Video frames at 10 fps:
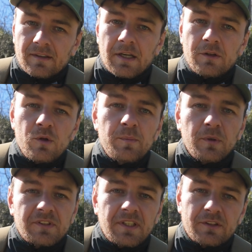I do
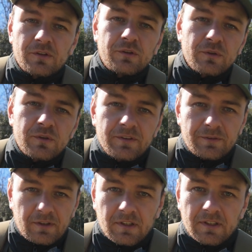put it into two
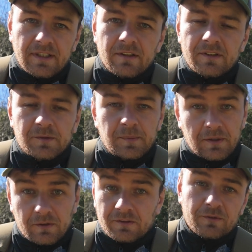different categories
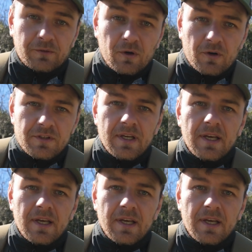because of course